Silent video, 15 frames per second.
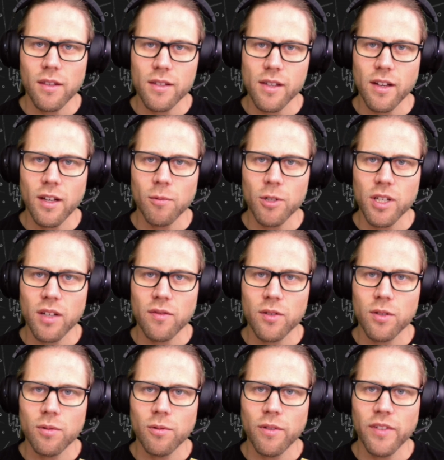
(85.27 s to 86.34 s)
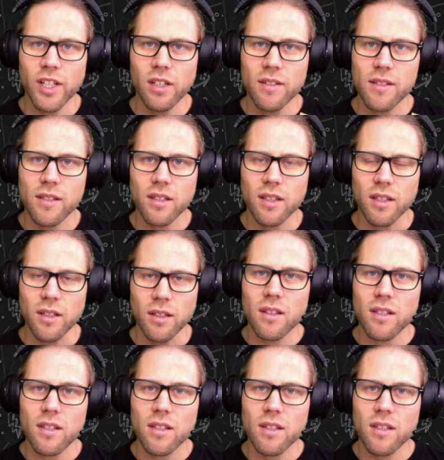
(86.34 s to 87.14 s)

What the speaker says: The sender would have to reveal its key.